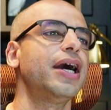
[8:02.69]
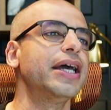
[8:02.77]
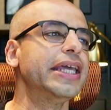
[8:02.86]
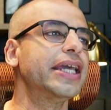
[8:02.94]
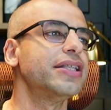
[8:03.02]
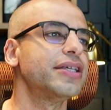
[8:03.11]

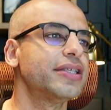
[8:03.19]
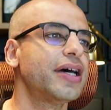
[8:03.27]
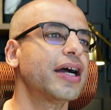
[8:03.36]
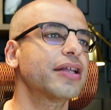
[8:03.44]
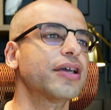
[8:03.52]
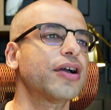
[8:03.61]
He can
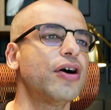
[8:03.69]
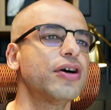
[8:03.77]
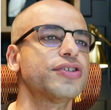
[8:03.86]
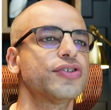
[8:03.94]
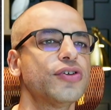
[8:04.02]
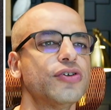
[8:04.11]
deduct the
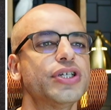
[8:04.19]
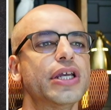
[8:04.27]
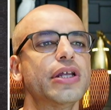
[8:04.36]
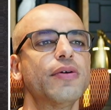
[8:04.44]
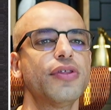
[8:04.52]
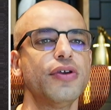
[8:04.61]
costs
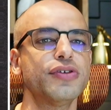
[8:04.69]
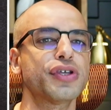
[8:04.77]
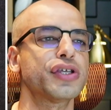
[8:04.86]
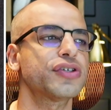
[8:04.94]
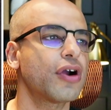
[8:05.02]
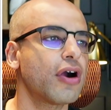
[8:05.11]
associated with using
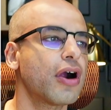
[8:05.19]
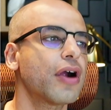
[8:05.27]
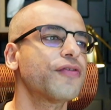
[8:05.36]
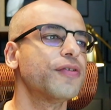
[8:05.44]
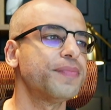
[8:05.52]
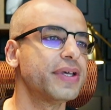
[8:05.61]
his
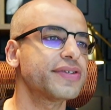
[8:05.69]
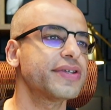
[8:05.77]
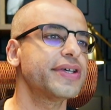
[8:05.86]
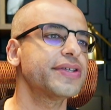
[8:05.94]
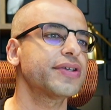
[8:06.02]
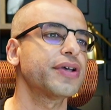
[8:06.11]
car for
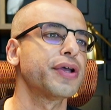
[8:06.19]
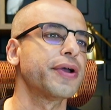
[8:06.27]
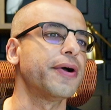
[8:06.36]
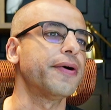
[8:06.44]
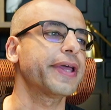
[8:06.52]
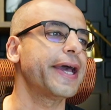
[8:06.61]
business.
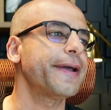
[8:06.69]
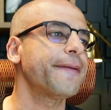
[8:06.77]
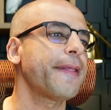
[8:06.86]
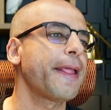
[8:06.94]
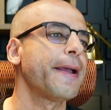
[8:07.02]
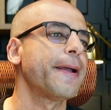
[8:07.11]
Okay.